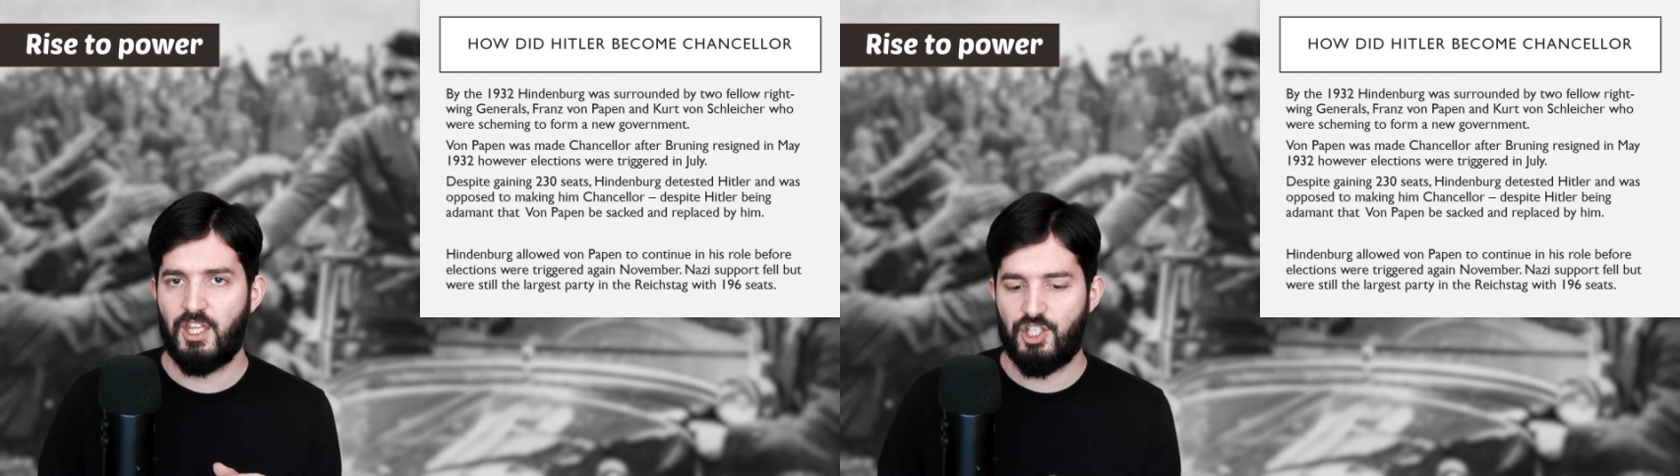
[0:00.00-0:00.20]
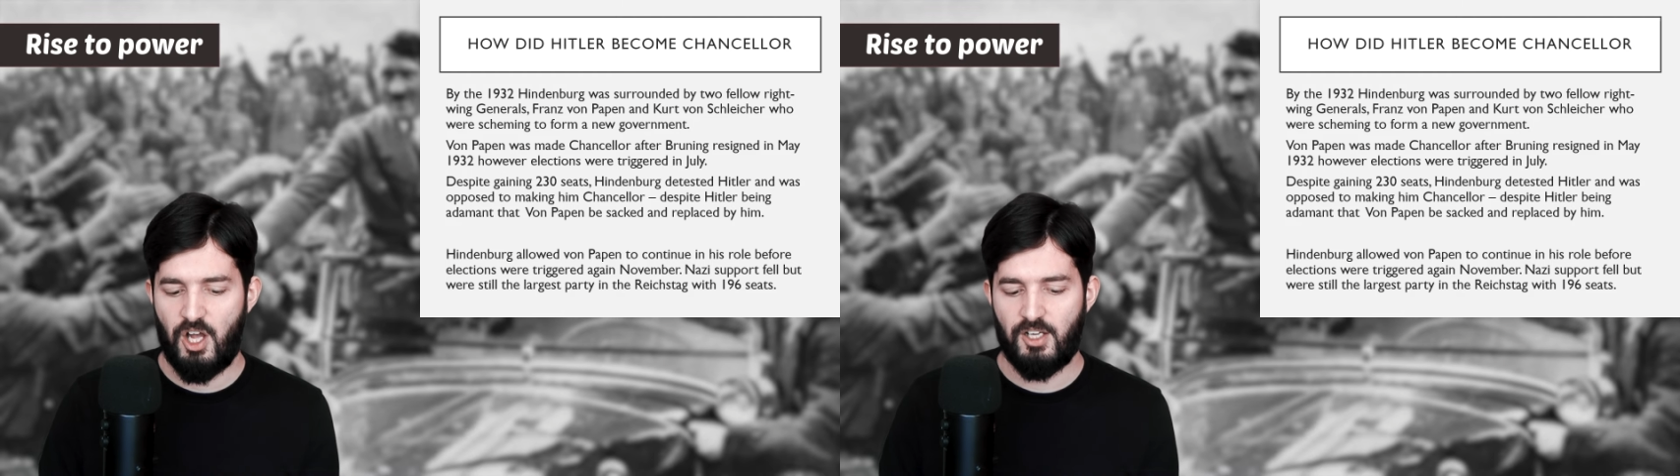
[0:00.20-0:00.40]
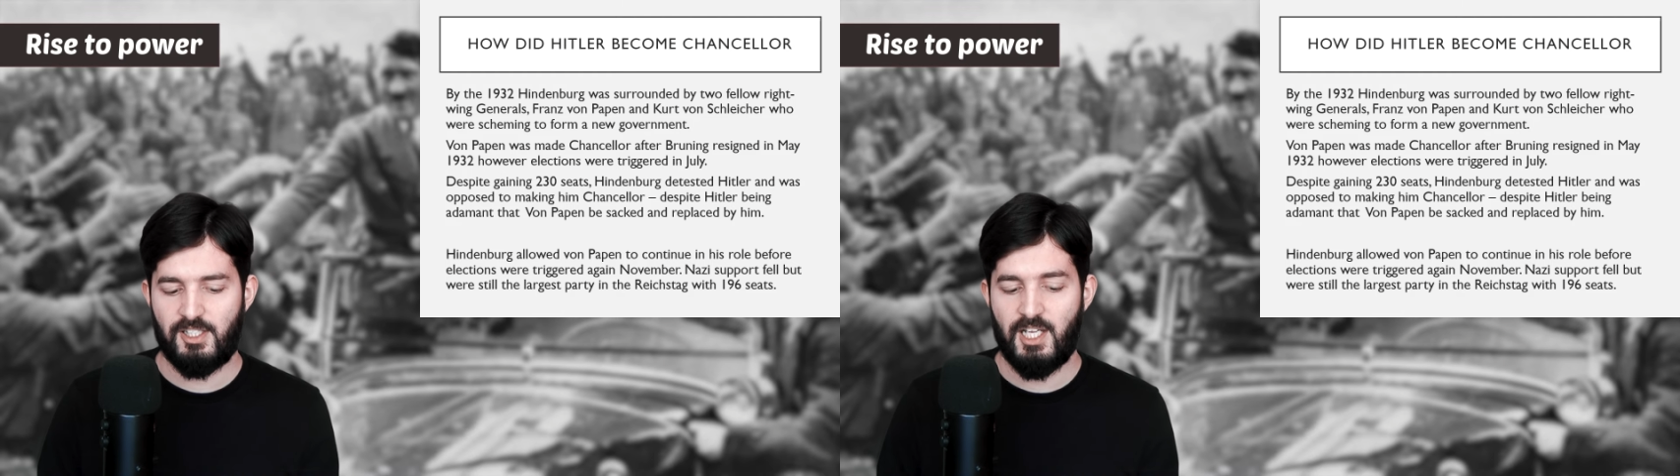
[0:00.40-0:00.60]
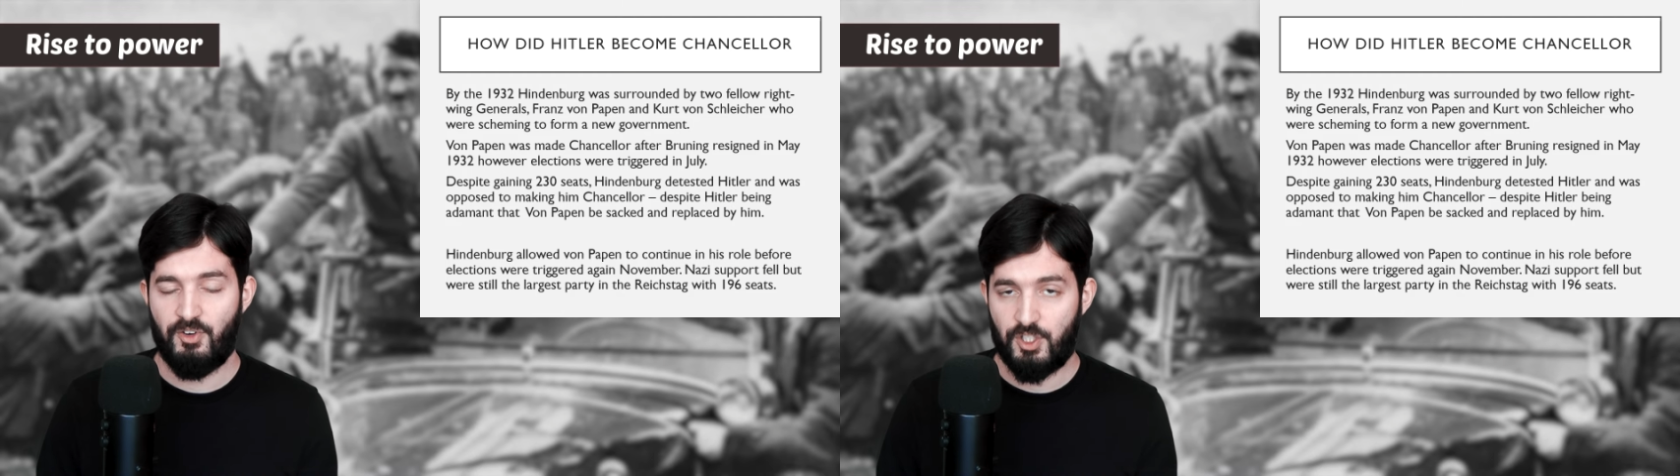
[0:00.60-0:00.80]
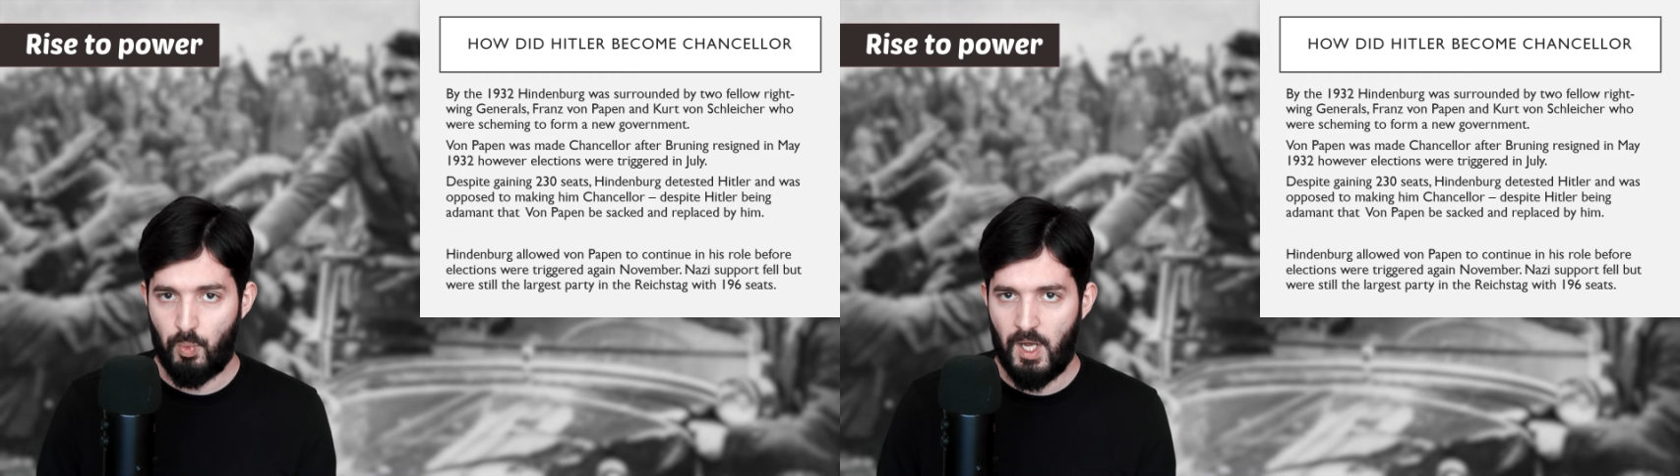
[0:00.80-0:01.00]
the
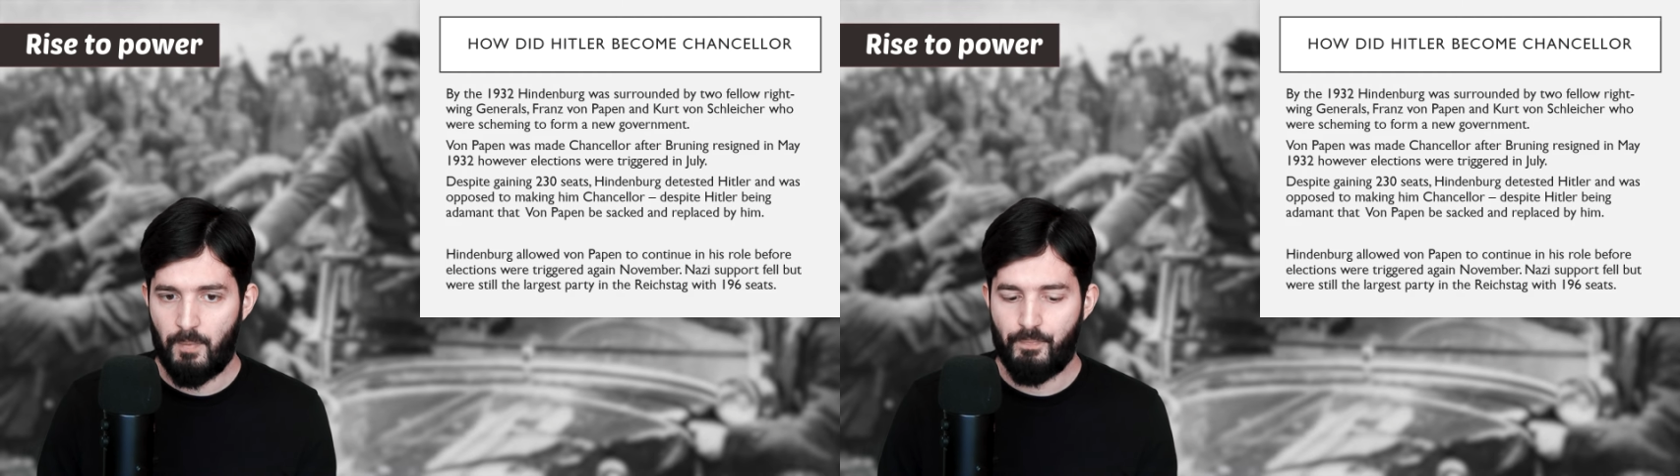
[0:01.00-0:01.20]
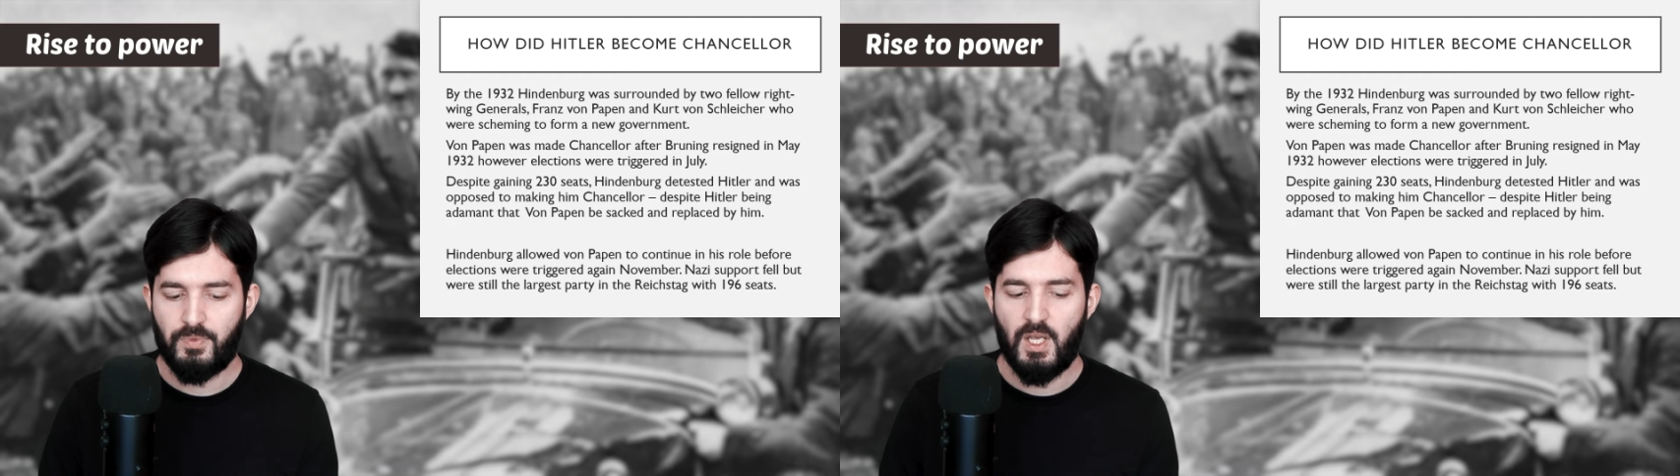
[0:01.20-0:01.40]
chancellor as well.